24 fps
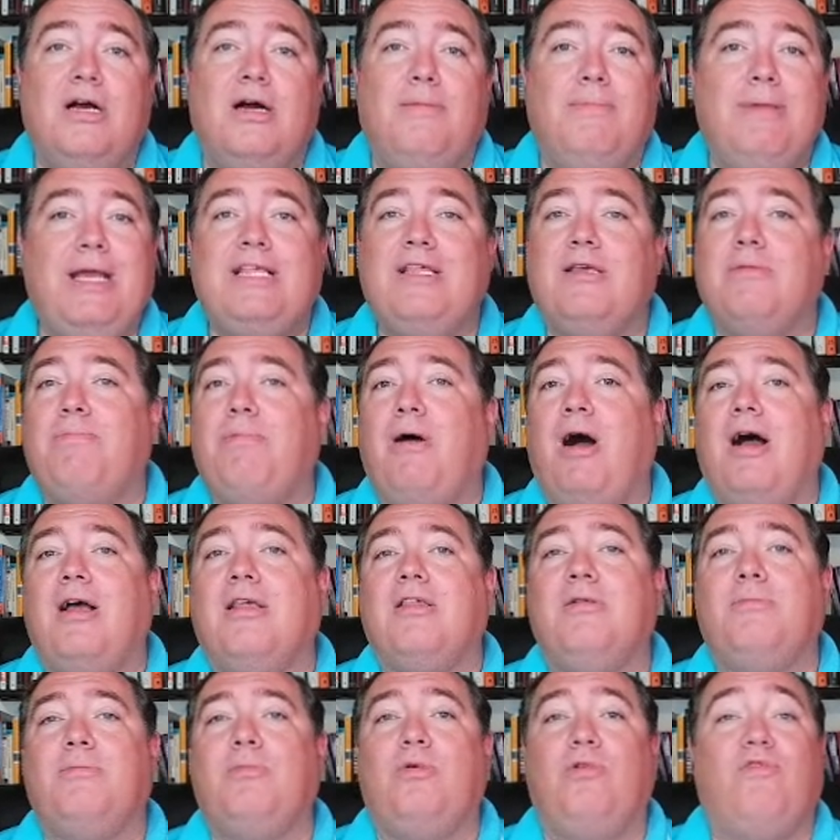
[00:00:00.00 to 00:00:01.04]
makes it
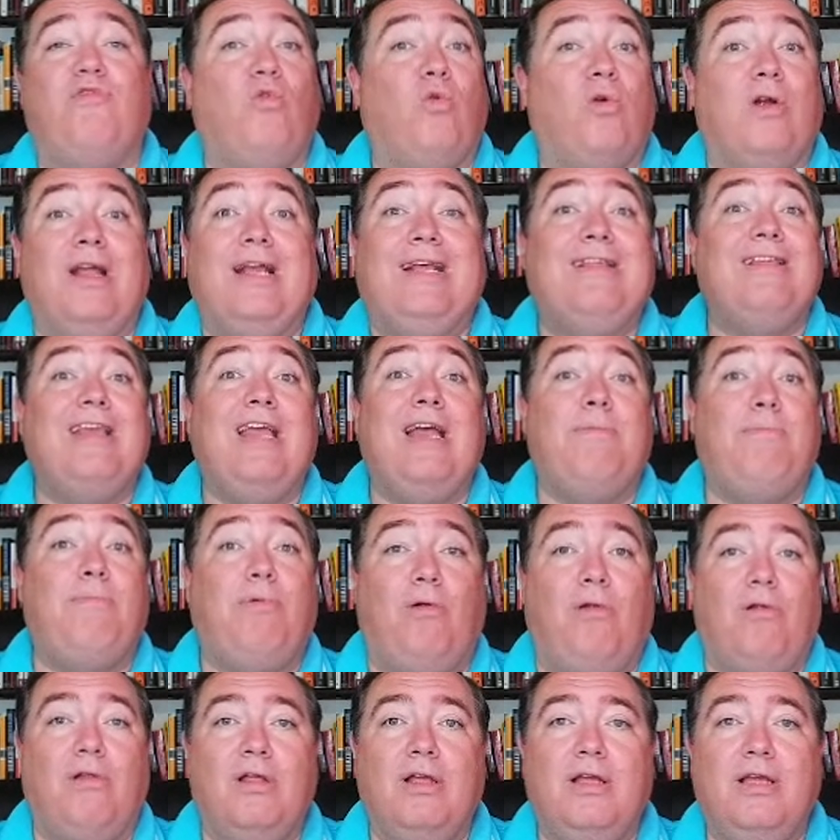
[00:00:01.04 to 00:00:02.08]
possible, for
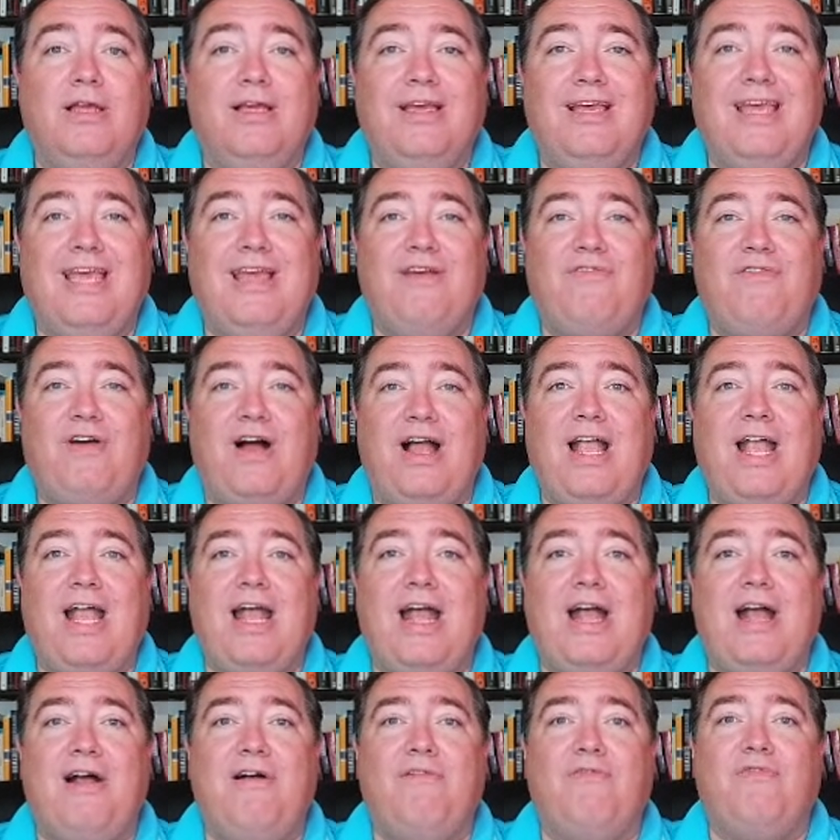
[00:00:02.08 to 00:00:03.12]
example, if I
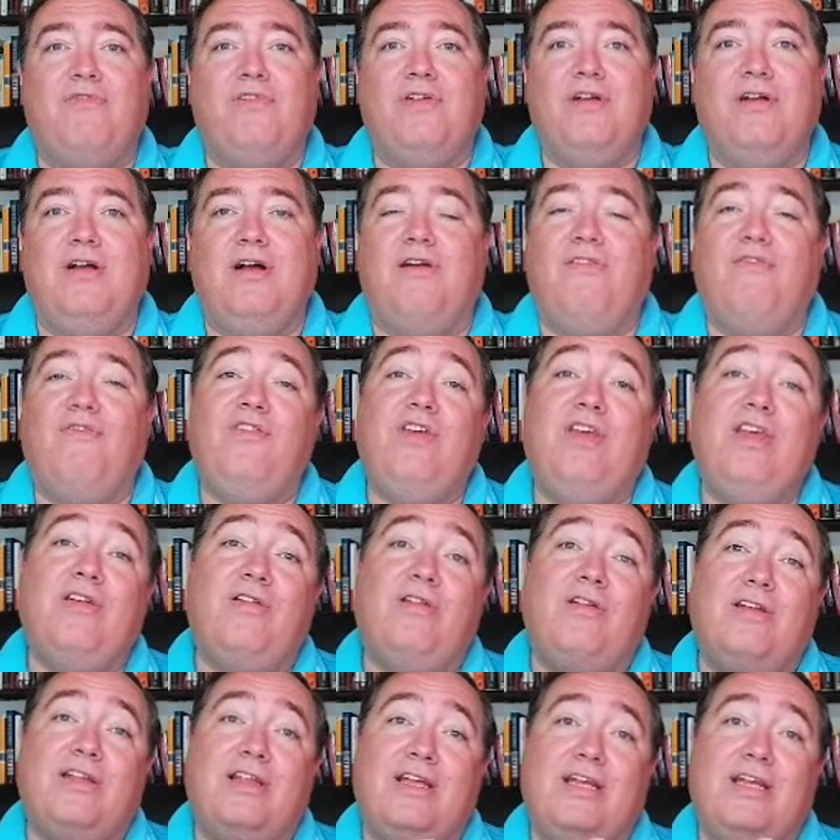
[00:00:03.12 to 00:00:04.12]
have a field